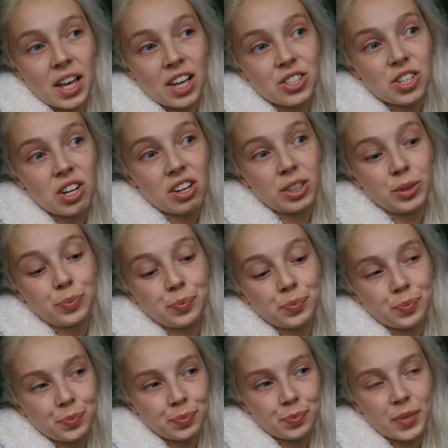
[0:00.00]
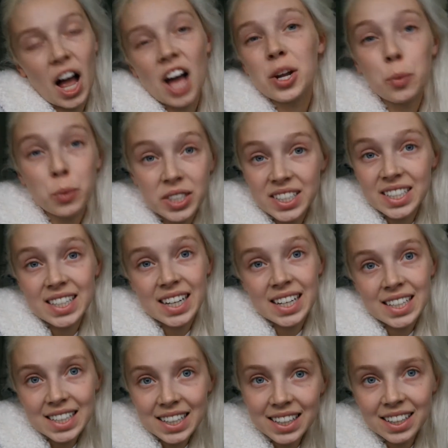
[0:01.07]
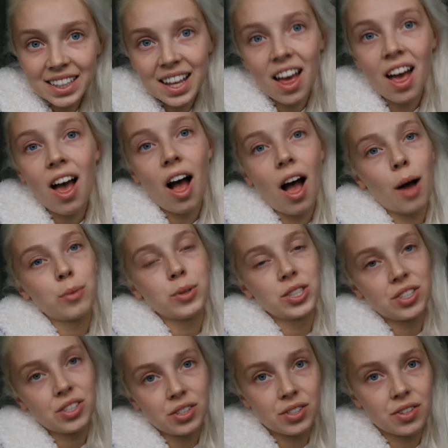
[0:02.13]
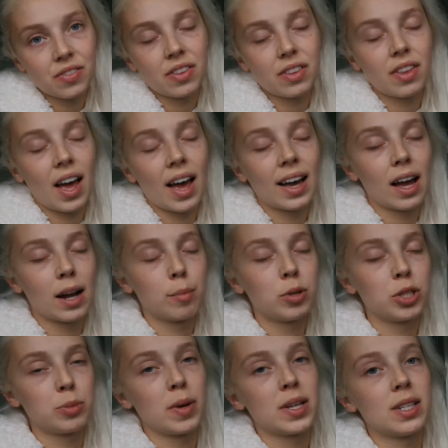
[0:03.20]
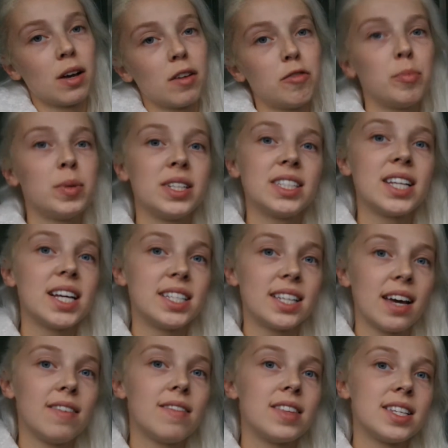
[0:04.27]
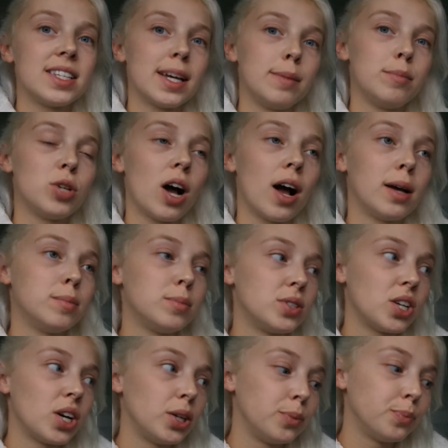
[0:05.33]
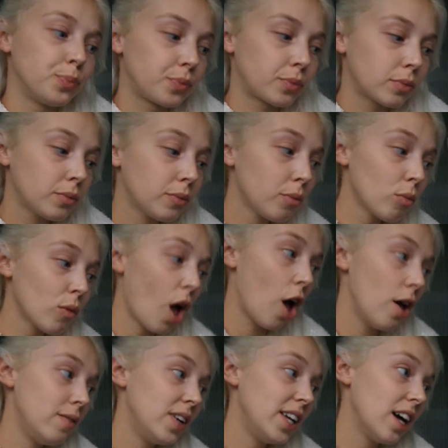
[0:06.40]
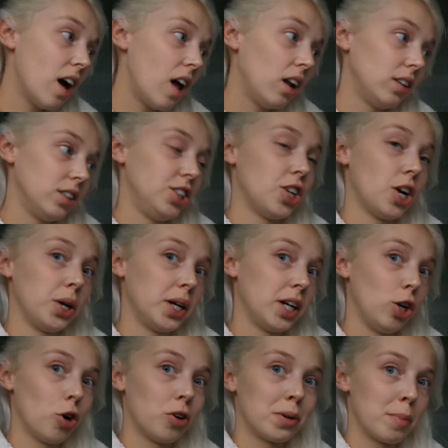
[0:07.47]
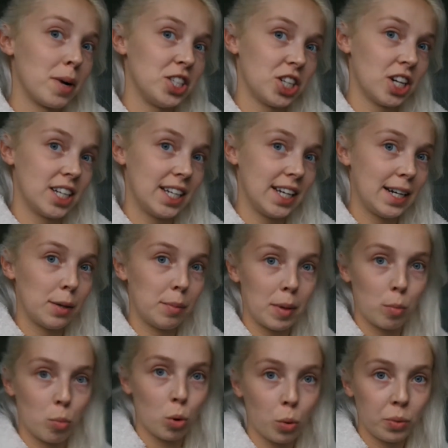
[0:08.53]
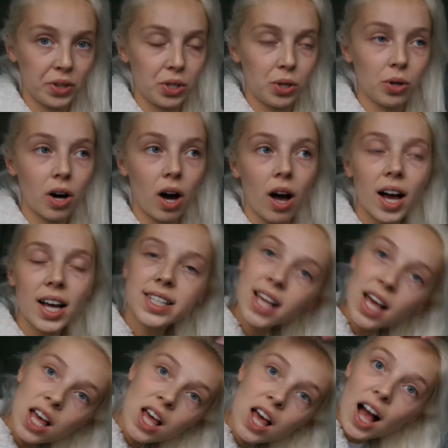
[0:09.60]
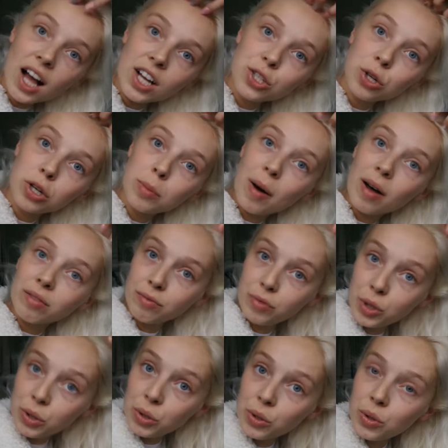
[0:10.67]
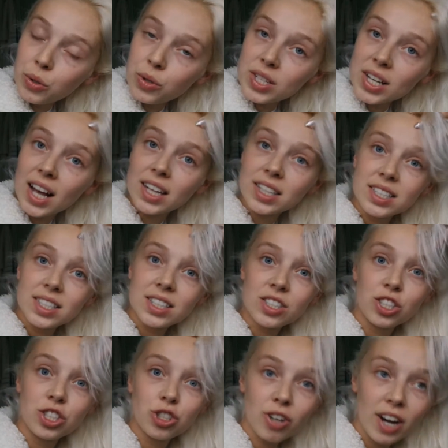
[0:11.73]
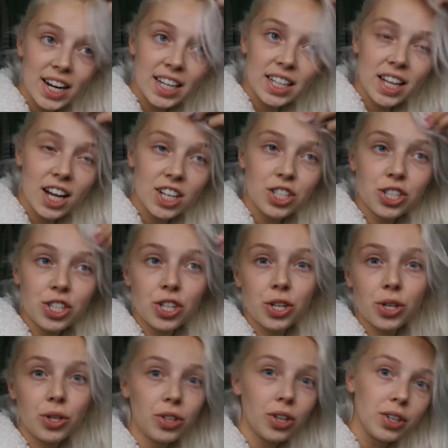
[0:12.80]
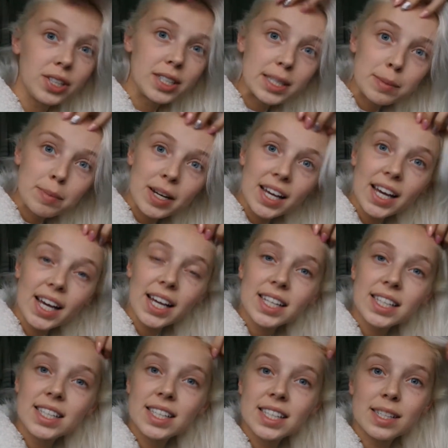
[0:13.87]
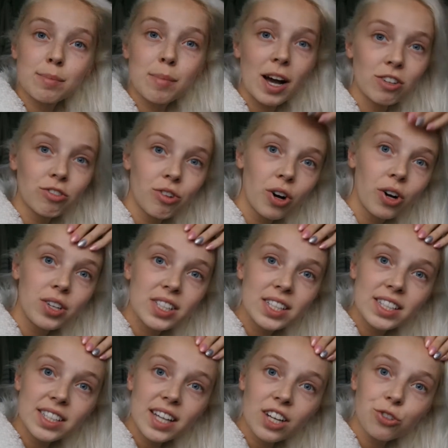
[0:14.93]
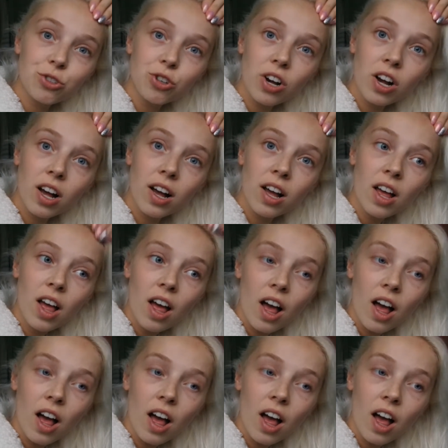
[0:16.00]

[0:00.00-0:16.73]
So I don't want to knit. I want to do something that I can push myself but stay safe at the same time. So hopefully I'll, you know, log my journey a little bit more with you guys and talk about food and the training that I do, you know, splits, macros, etc.